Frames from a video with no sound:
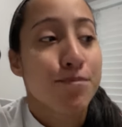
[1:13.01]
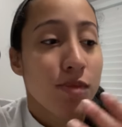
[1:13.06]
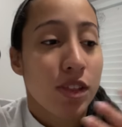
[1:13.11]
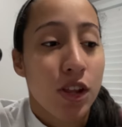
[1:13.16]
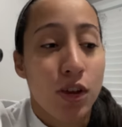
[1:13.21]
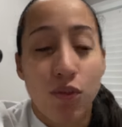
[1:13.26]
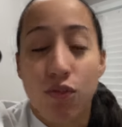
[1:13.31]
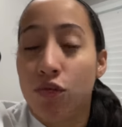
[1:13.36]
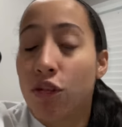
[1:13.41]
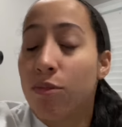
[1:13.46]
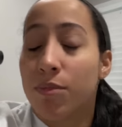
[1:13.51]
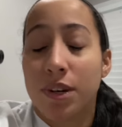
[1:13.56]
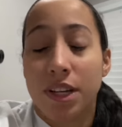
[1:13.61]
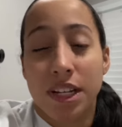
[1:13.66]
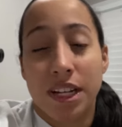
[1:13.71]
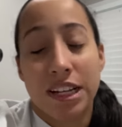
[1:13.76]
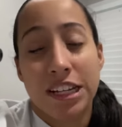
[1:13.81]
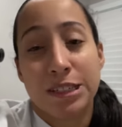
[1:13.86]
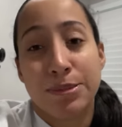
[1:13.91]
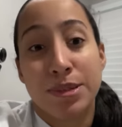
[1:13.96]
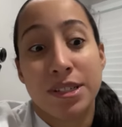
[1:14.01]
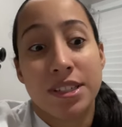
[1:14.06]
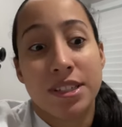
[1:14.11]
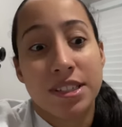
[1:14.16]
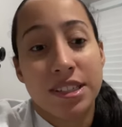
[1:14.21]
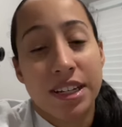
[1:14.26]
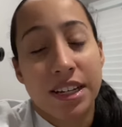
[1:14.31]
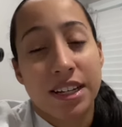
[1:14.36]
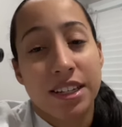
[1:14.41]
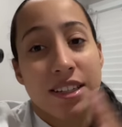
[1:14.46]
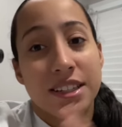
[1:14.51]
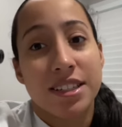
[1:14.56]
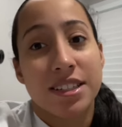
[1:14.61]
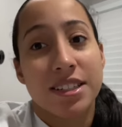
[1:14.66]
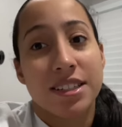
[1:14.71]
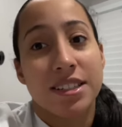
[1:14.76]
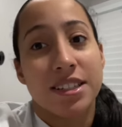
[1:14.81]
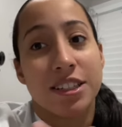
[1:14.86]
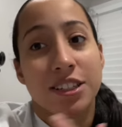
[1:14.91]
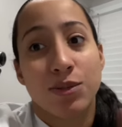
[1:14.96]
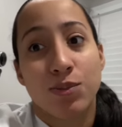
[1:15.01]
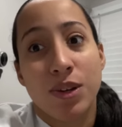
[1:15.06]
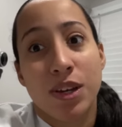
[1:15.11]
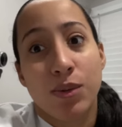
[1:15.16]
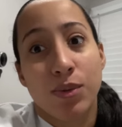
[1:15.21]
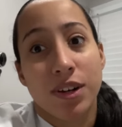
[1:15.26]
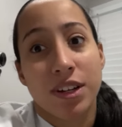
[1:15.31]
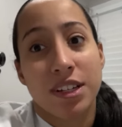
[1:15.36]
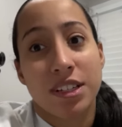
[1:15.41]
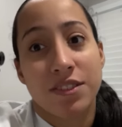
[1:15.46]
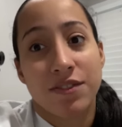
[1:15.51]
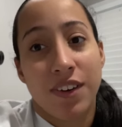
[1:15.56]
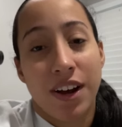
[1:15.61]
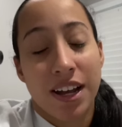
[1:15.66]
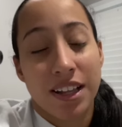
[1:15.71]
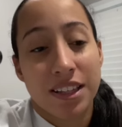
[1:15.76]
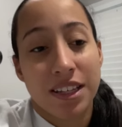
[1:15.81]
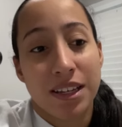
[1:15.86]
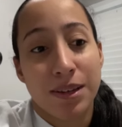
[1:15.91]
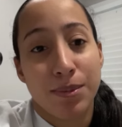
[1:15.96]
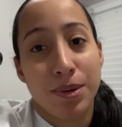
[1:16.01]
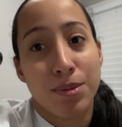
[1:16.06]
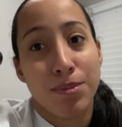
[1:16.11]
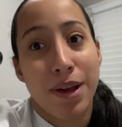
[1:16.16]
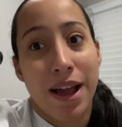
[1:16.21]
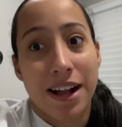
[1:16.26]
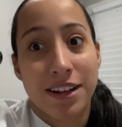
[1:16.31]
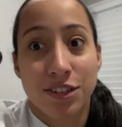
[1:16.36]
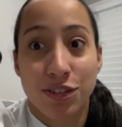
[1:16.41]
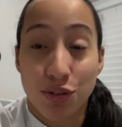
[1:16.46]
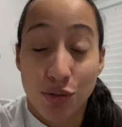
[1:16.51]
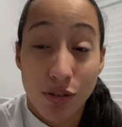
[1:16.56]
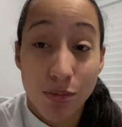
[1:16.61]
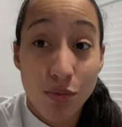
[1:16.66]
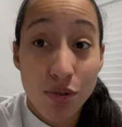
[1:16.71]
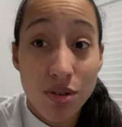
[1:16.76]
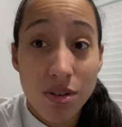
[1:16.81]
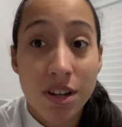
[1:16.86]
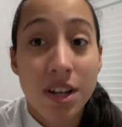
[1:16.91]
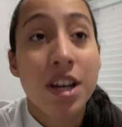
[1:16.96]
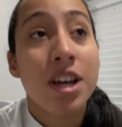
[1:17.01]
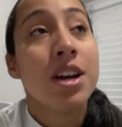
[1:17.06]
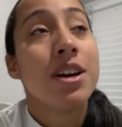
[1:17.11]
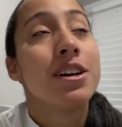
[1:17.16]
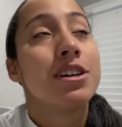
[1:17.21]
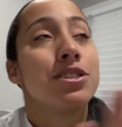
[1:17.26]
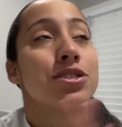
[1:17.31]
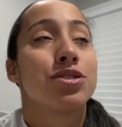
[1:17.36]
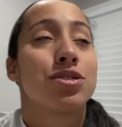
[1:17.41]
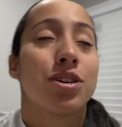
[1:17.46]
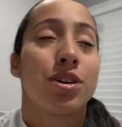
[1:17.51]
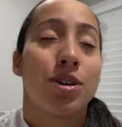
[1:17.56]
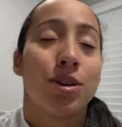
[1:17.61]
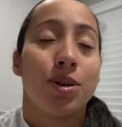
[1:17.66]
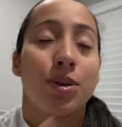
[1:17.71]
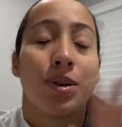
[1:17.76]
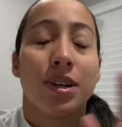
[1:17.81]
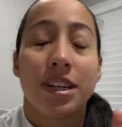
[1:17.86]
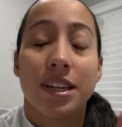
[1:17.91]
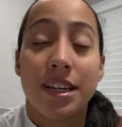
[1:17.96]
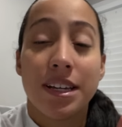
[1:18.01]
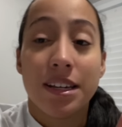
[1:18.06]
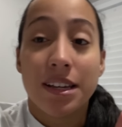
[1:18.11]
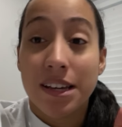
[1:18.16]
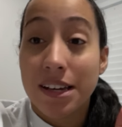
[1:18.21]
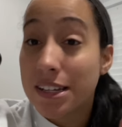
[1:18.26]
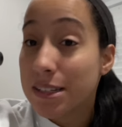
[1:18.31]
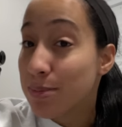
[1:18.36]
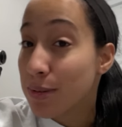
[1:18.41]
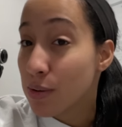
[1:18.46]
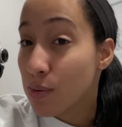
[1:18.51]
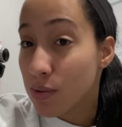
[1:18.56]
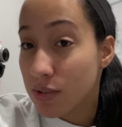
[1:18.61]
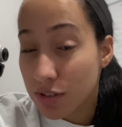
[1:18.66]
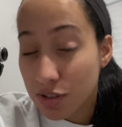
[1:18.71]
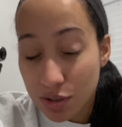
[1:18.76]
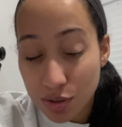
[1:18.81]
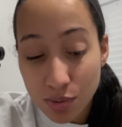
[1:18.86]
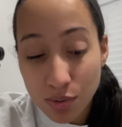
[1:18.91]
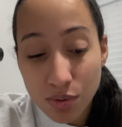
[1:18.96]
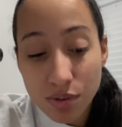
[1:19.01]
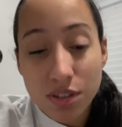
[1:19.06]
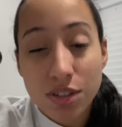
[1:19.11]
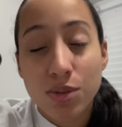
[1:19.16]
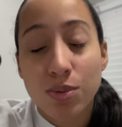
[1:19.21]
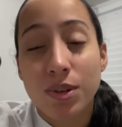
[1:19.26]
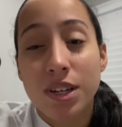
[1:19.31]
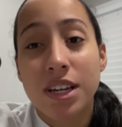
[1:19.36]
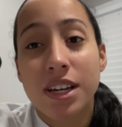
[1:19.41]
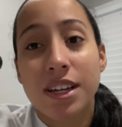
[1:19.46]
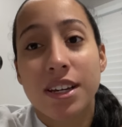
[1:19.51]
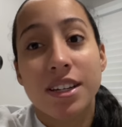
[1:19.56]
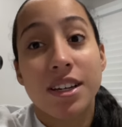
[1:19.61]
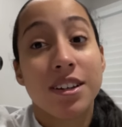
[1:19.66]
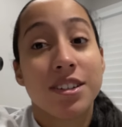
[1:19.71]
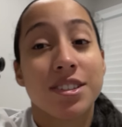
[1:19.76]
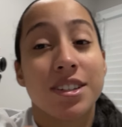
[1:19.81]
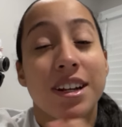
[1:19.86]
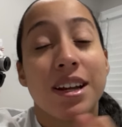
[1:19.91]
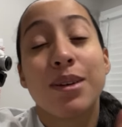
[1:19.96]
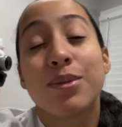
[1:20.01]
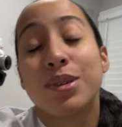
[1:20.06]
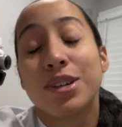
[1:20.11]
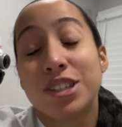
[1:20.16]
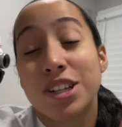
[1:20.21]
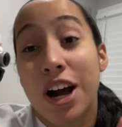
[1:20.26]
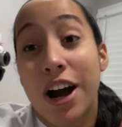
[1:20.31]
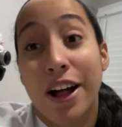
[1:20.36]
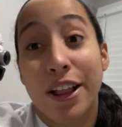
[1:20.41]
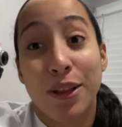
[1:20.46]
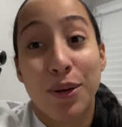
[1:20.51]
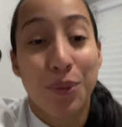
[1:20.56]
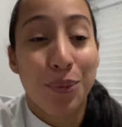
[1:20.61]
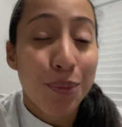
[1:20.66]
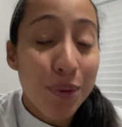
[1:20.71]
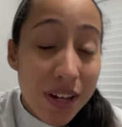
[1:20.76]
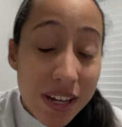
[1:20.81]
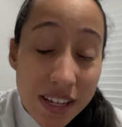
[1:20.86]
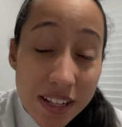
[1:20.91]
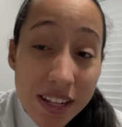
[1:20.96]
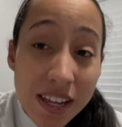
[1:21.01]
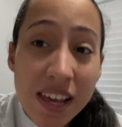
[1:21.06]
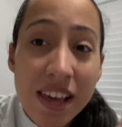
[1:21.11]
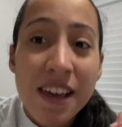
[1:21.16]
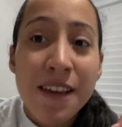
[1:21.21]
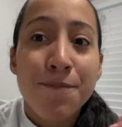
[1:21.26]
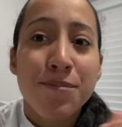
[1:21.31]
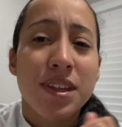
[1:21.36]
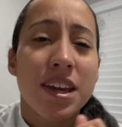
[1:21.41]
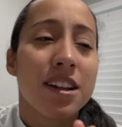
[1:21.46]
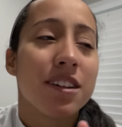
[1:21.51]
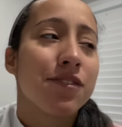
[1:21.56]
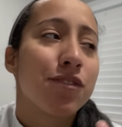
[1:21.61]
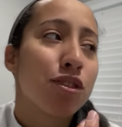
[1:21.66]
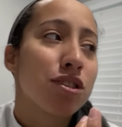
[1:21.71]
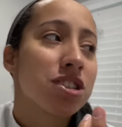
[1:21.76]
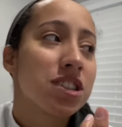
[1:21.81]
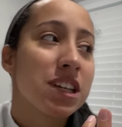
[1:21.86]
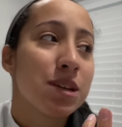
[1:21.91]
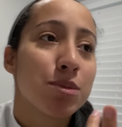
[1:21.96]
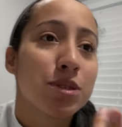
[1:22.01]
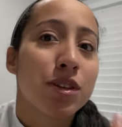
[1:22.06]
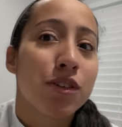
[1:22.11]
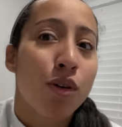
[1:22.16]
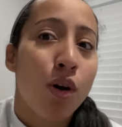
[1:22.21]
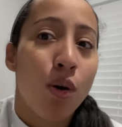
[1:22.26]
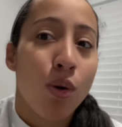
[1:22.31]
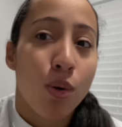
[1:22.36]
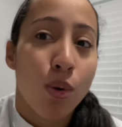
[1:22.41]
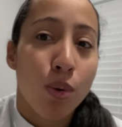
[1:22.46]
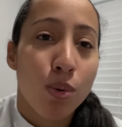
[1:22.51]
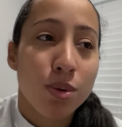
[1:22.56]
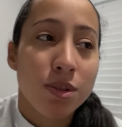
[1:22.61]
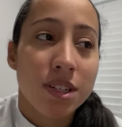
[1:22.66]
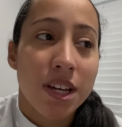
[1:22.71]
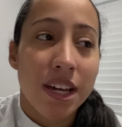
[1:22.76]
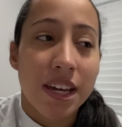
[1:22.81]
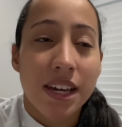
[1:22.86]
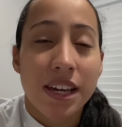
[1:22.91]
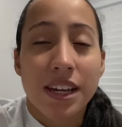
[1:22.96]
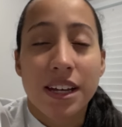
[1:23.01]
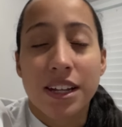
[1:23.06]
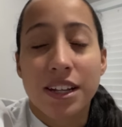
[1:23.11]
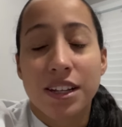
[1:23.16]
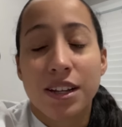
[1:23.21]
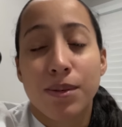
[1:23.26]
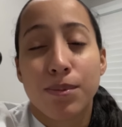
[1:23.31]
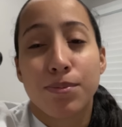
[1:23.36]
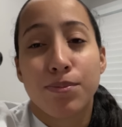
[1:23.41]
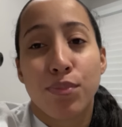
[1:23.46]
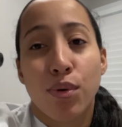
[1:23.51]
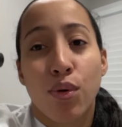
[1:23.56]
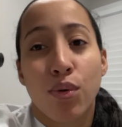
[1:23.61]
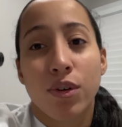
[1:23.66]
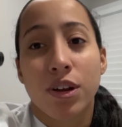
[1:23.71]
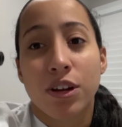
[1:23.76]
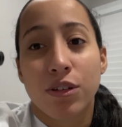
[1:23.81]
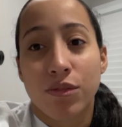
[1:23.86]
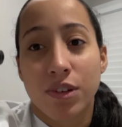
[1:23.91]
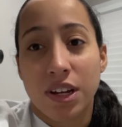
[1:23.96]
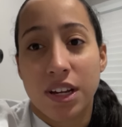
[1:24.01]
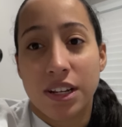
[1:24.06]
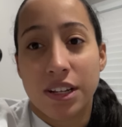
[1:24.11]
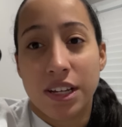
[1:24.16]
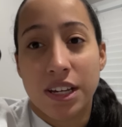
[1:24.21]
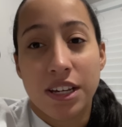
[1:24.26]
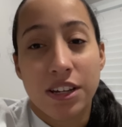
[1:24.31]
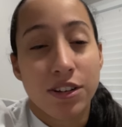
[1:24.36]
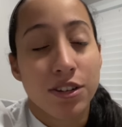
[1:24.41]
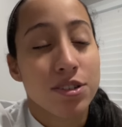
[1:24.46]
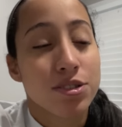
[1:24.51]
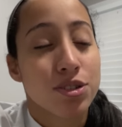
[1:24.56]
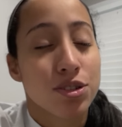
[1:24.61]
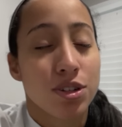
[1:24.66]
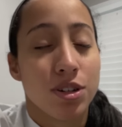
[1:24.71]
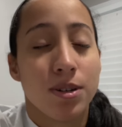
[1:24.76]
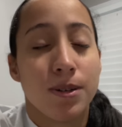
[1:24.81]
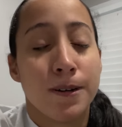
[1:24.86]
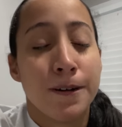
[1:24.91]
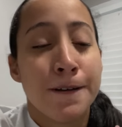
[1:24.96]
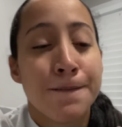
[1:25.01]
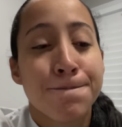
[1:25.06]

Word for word: Roman has been sick. This is his week where he's finally been back to normal. So he has been going to school this week. Yesterday was Halloween and unfortunately it was cold and pouring rain here. So